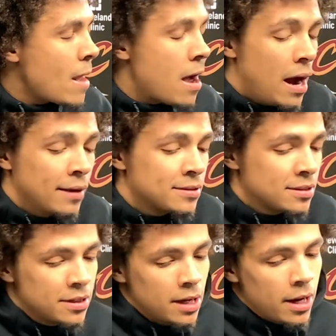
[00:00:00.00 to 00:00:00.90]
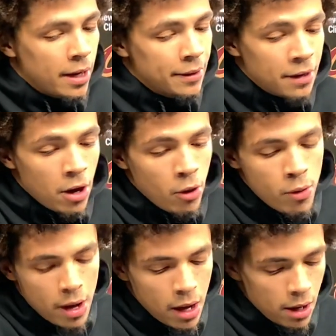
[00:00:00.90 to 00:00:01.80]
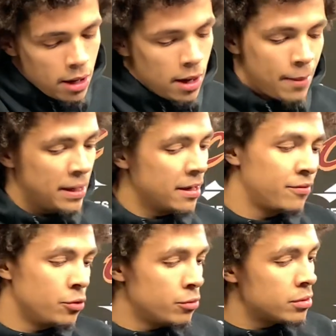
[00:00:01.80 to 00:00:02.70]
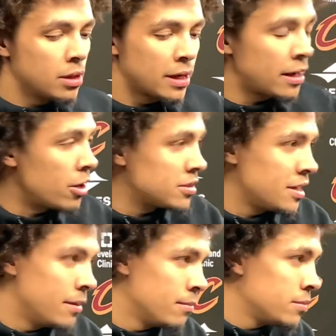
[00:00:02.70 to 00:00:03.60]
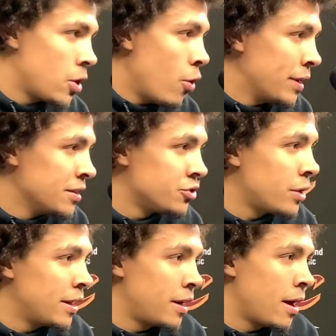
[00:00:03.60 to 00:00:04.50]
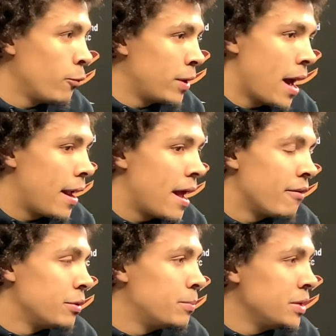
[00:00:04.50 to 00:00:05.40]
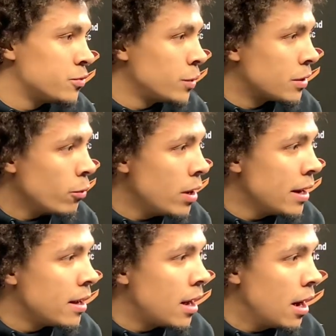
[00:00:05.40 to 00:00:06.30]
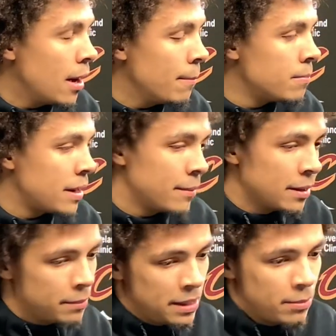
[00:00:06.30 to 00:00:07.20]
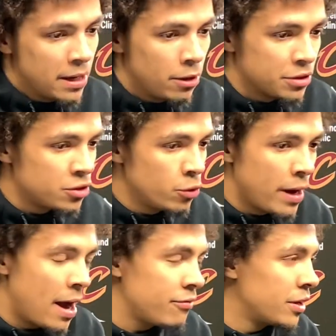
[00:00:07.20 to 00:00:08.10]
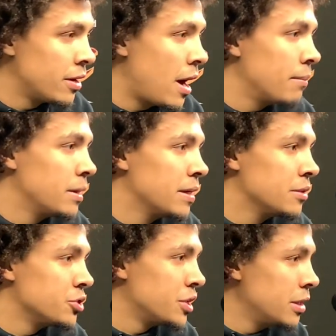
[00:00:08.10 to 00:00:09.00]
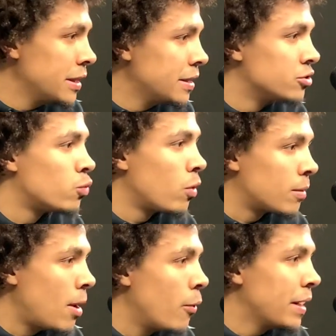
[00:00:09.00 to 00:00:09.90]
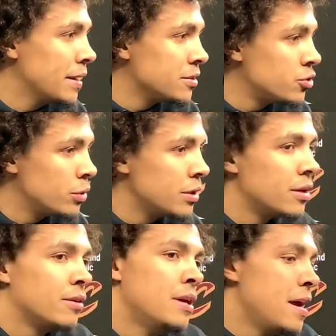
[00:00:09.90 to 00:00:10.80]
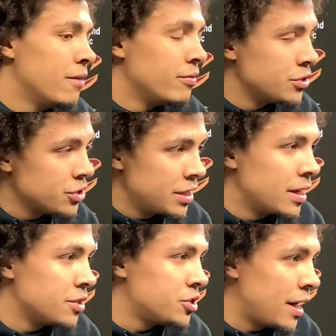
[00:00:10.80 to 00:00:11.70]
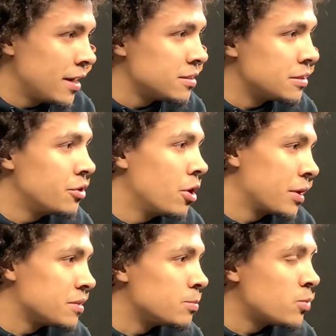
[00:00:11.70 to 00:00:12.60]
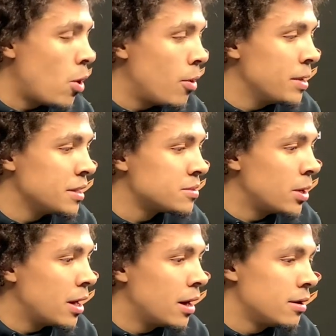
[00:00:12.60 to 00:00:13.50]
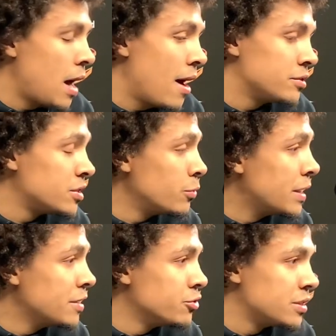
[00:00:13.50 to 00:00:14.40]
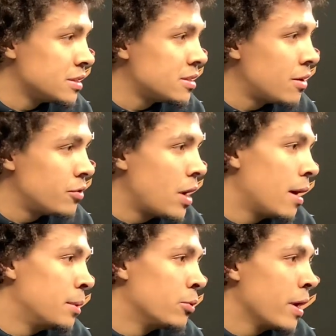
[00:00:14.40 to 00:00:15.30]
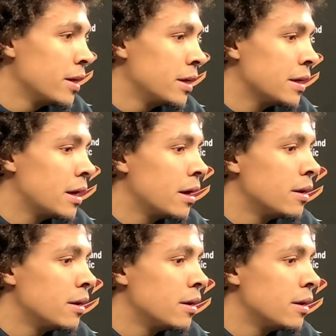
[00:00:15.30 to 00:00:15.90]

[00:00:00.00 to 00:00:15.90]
Honestly, no. I mean, if you look at our team going into training camp, we got every piece we could want. I mean, me being on a two-way, I figured I'd be in the G League, just work my way into it, eventually get a chance and, you know, get some small minutes. But obviously with injuries and stuff, you got to be ready. And